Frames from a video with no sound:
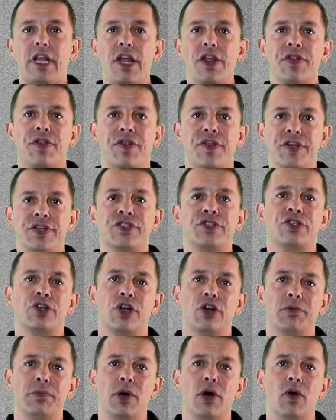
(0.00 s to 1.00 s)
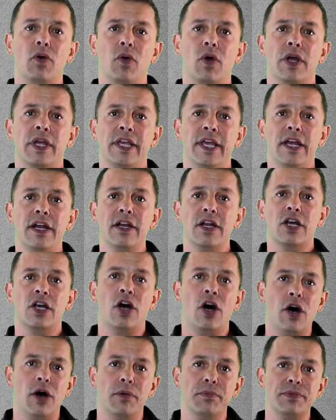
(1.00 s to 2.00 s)
This turbo kit
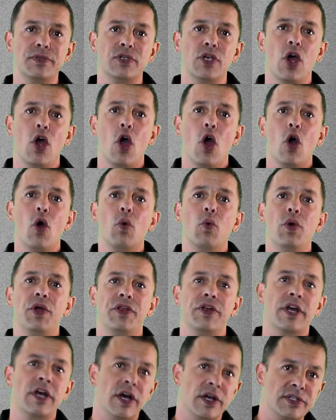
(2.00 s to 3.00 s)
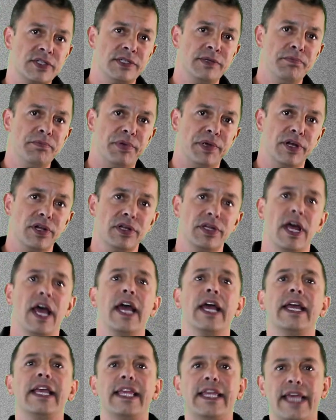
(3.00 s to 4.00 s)
comes with a custom built
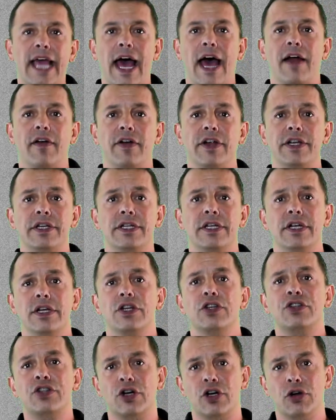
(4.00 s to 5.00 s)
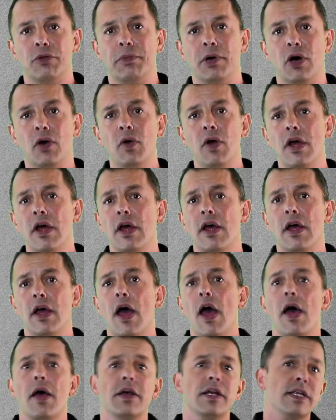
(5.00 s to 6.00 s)
Garrett turbo
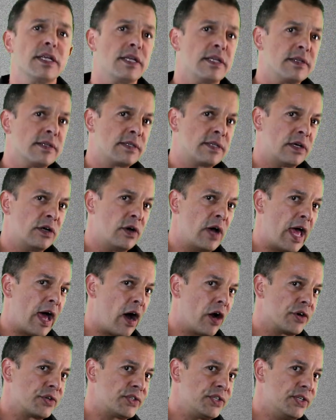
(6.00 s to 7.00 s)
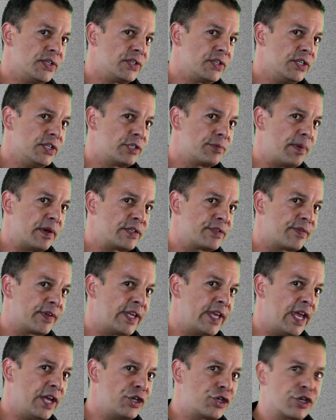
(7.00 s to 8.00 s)
to RCC
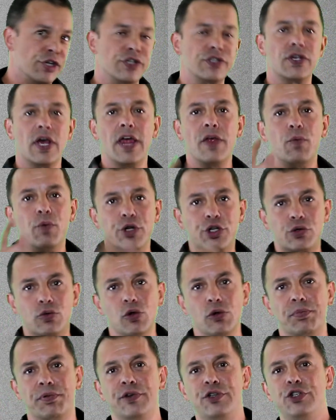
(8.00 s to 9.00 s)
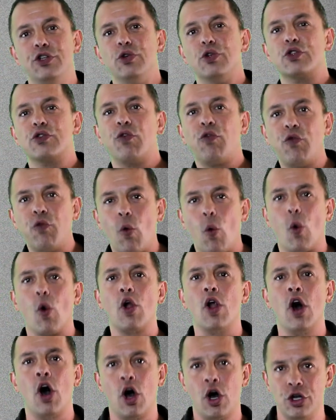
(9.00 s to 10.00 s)
specifications, which will produce
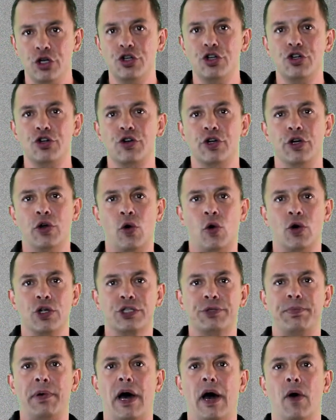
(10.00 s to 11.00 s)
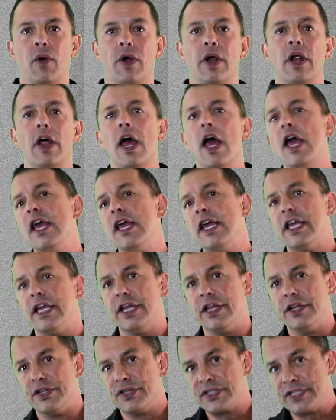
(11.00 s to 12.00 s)
400 horsepower.
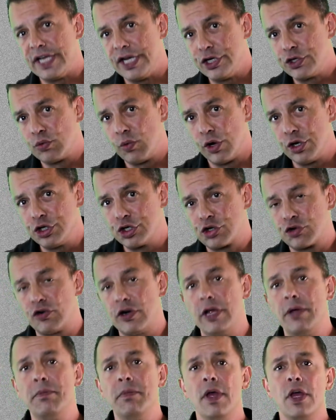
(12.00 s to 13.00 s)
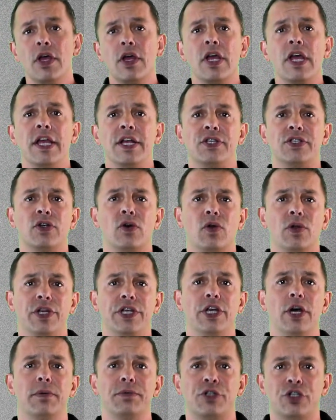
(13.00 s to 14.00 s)
In the Stage 1 trim, it's only
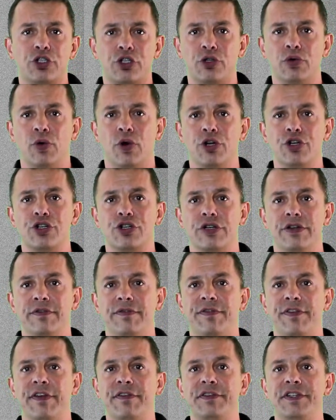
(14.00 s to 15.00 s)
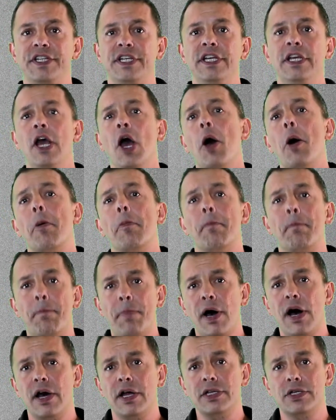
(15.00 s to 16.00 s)
up to 250,
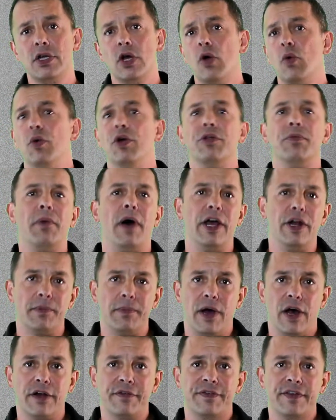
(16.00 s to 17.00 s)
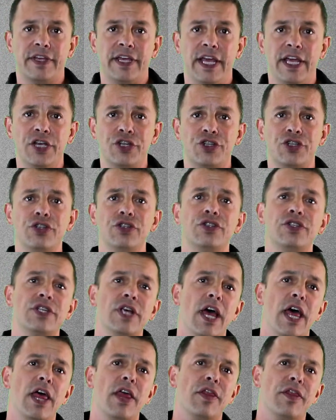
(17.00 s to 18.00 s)
but with minor modifications,
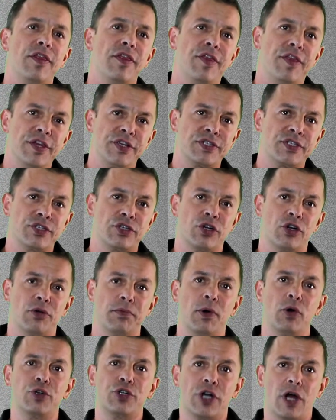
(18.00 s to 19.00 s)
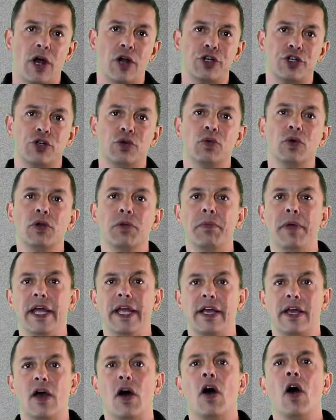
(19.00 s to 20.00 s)
this turbocharger will
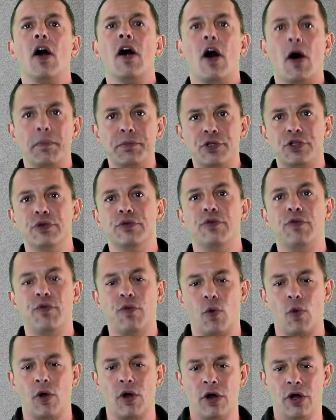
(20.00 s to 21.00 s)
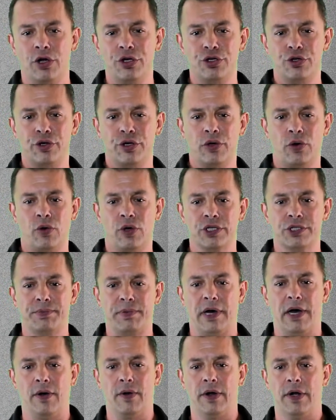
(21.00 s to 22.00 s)
make up to 400
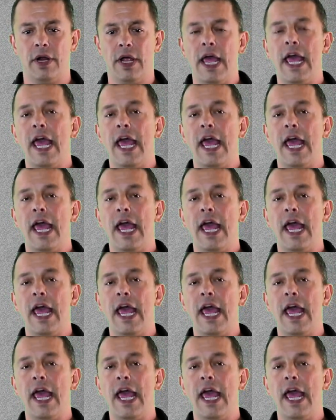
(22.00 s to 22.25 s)
horsepower.